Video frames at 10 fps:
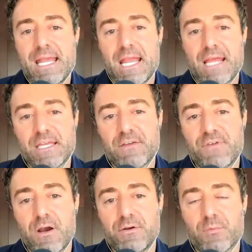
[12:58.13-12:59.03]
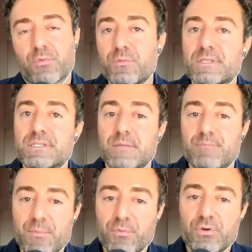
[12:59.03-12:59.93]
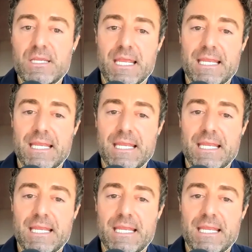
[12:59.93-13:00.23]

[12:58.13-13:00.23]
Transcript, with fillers: And they found improvements in memory